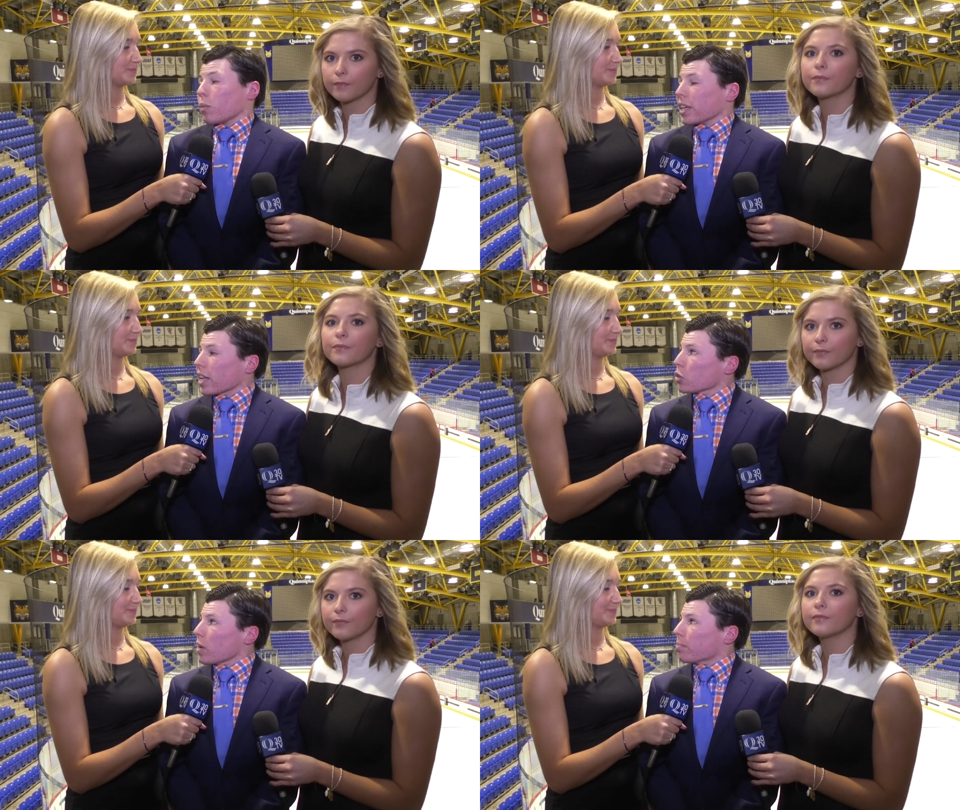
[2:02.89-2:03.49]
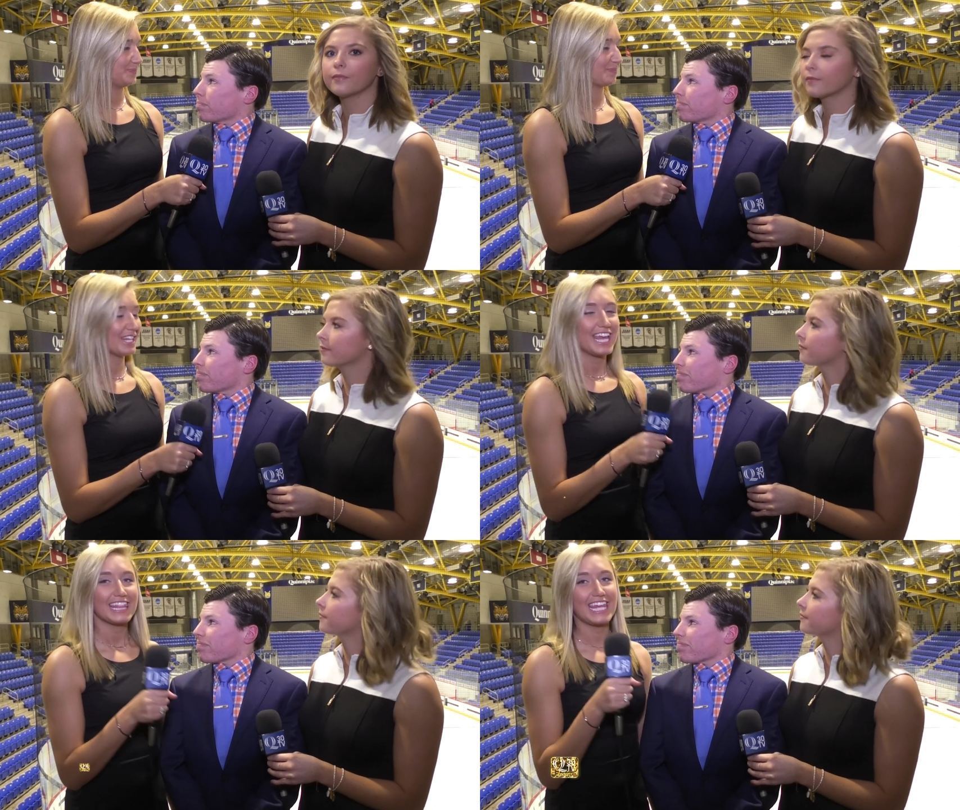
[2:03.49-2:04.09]
Speaker 1: in a weekend sweep.
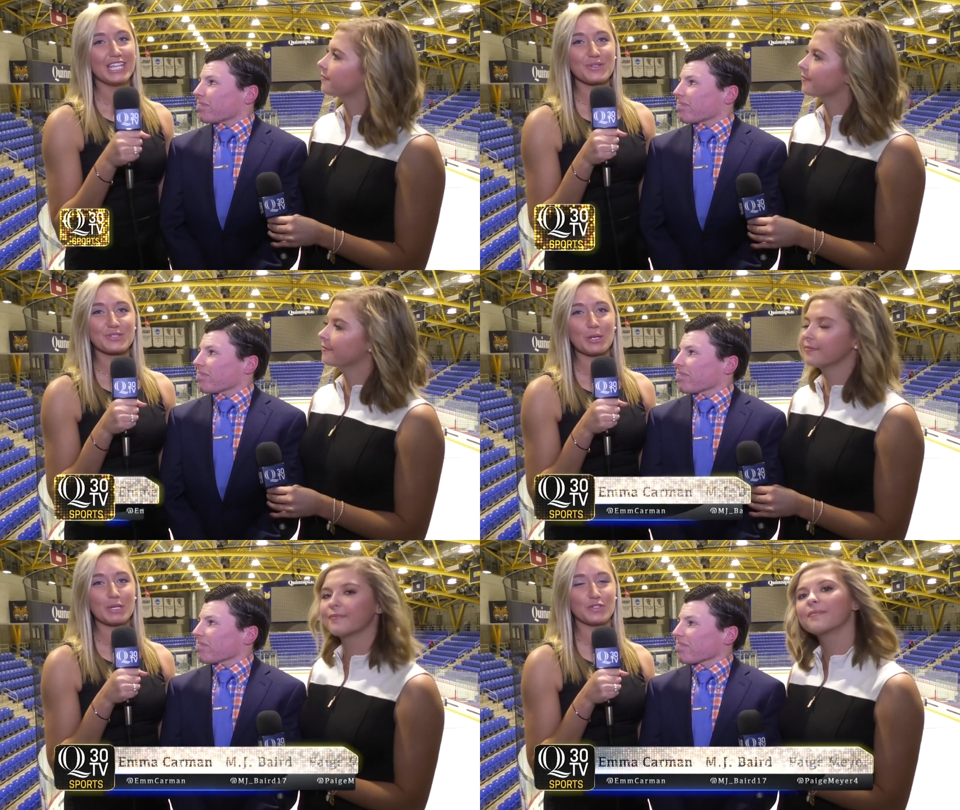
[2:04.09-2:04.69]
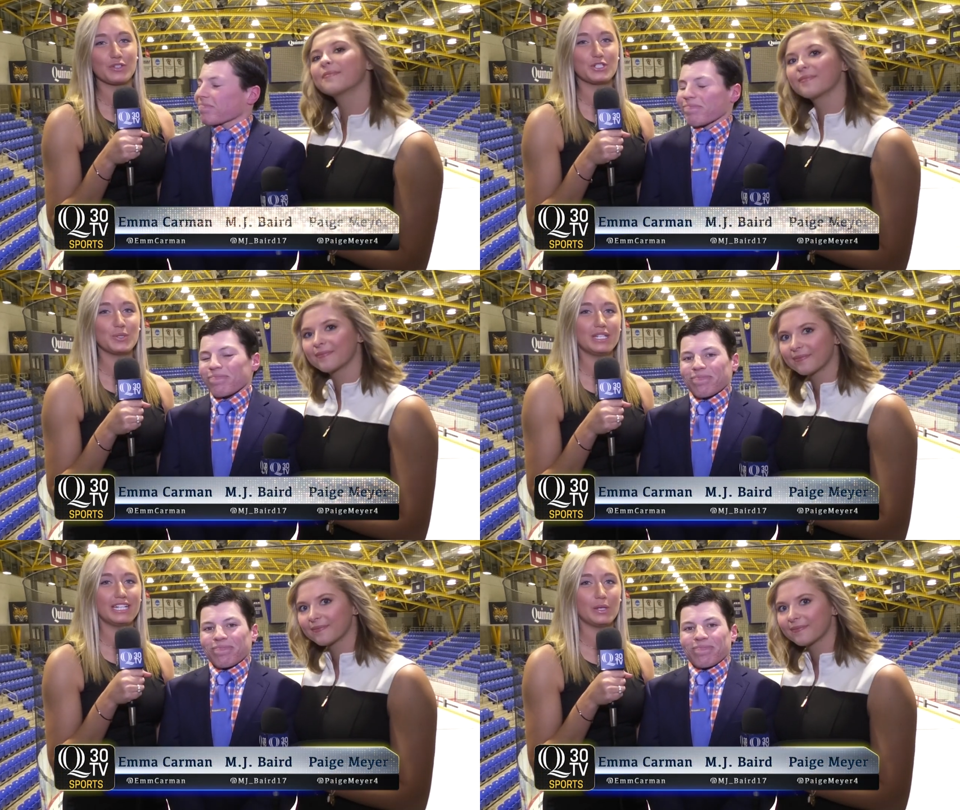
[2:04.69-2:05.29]
Speaker 2: Thank you so much for
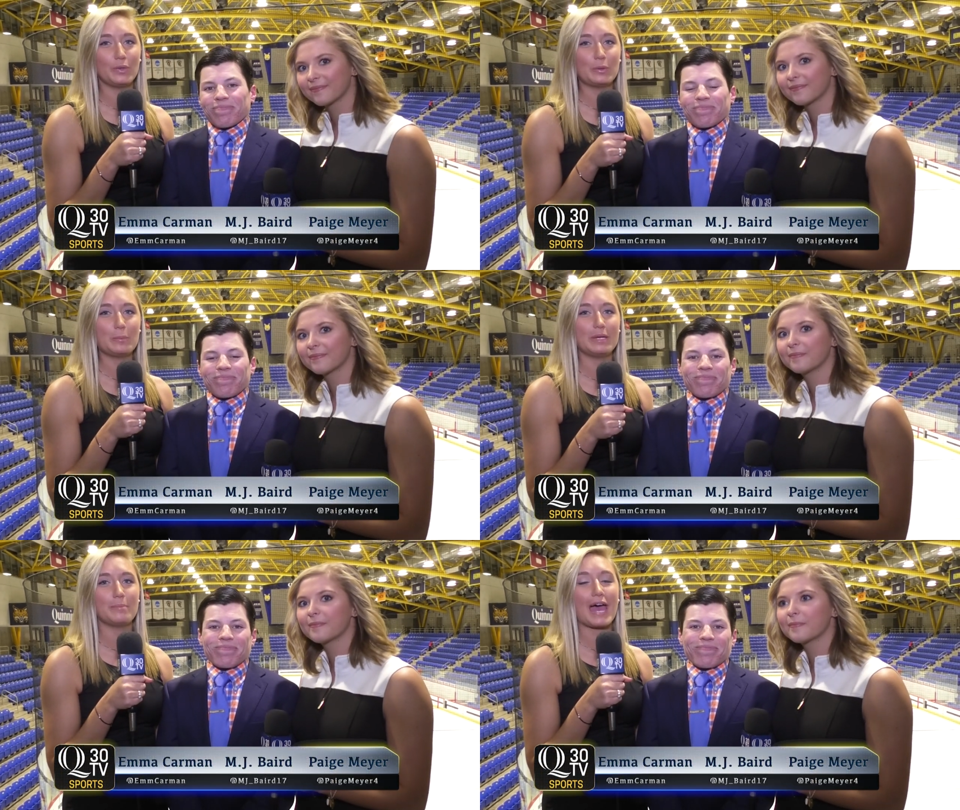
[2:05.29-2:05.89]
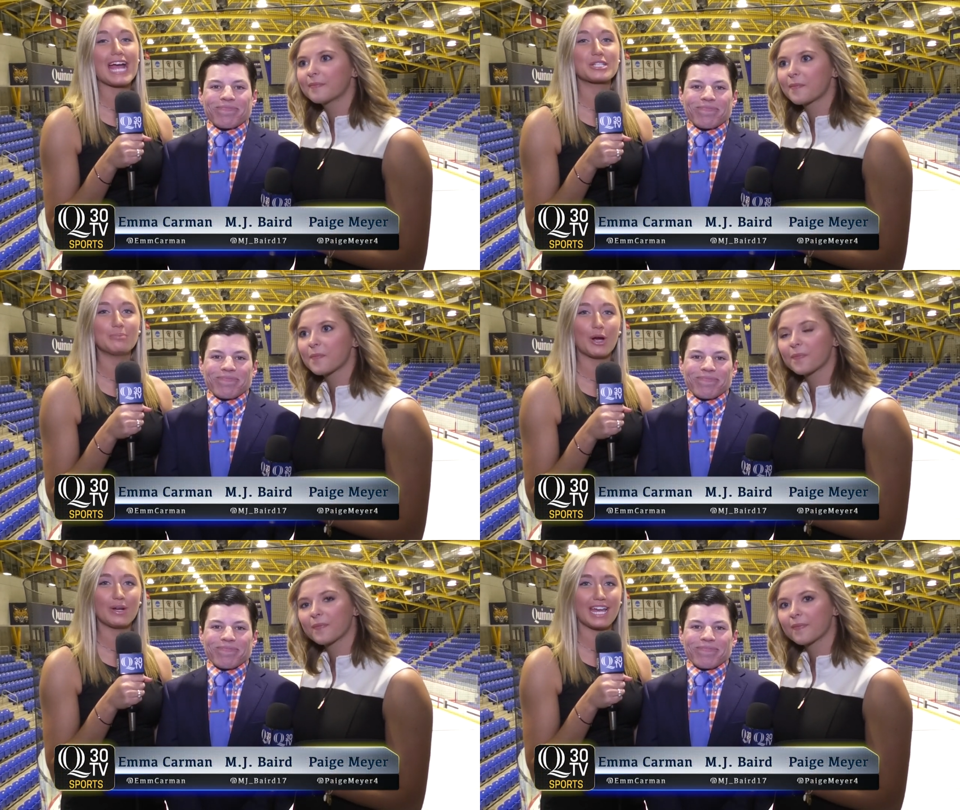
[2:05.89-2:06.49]
tuning in. We will be back
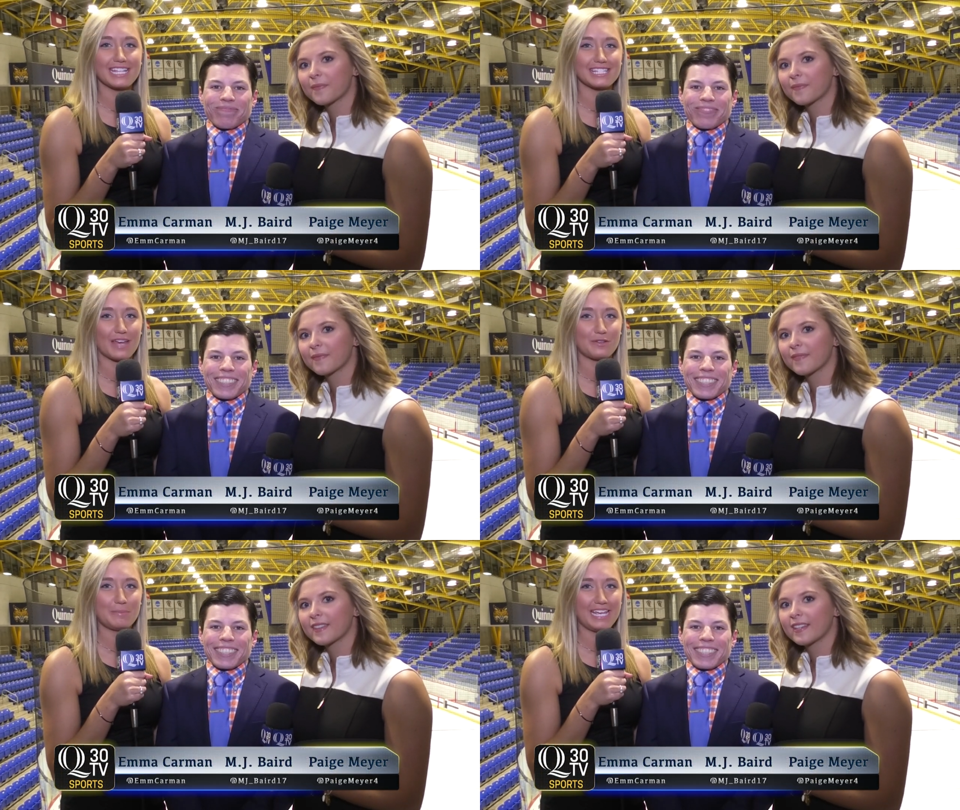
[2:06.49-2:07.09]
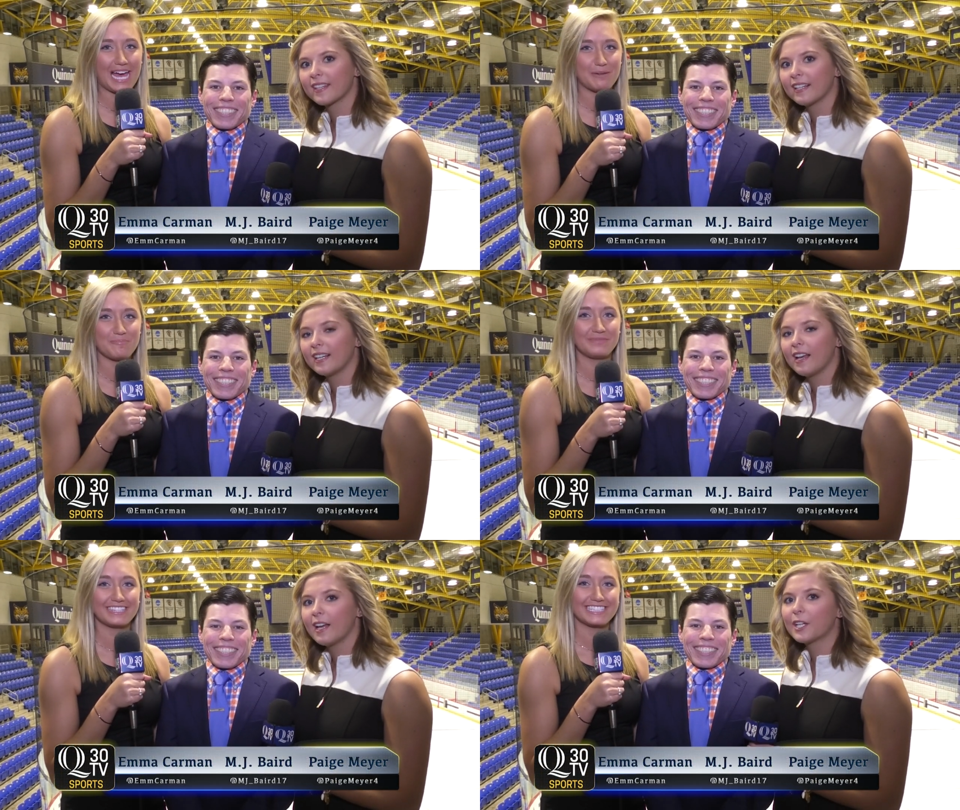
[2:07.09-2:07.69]
tomorrow night at 7 p.m.
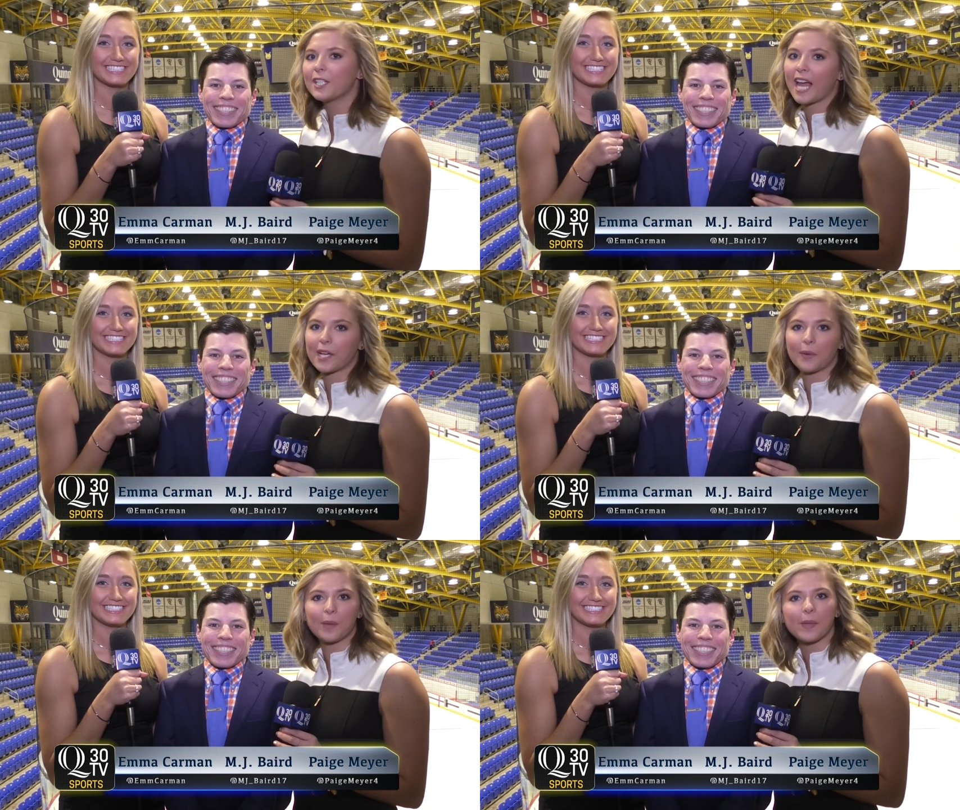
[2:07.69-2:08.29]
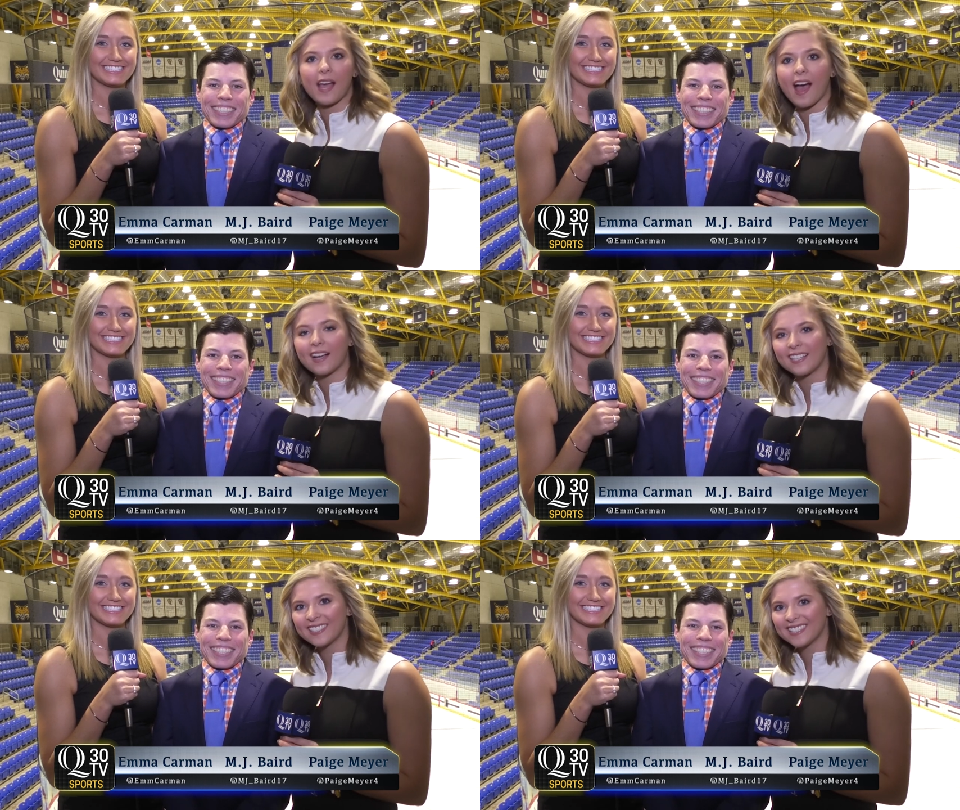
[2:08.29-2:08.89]
Good night,
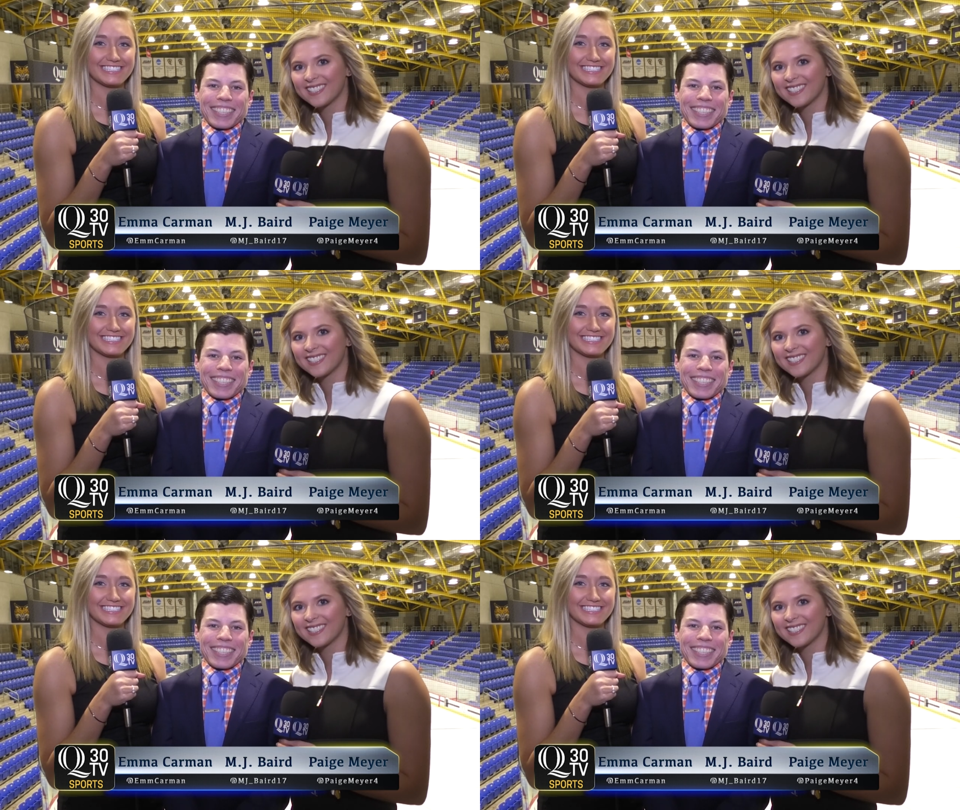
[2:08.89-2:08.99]
Quinnipiac.